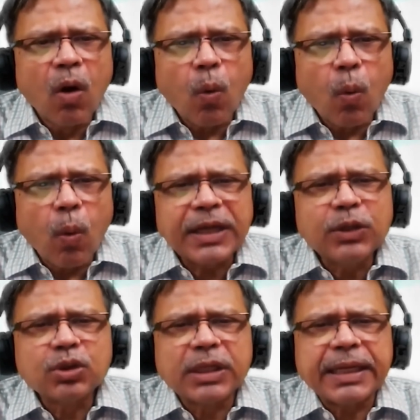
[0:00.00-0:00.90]
What
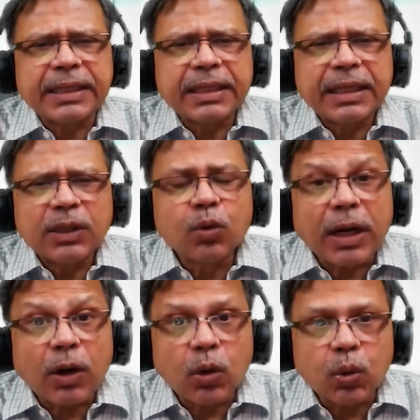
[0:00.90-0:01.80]
you think you
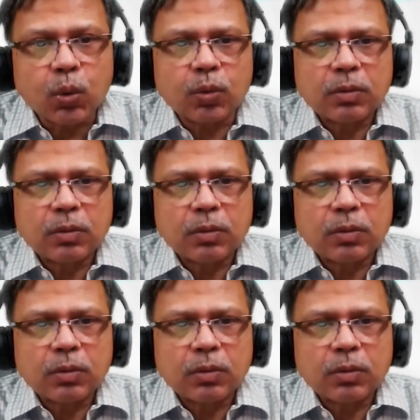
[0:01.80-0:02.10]
cannot do.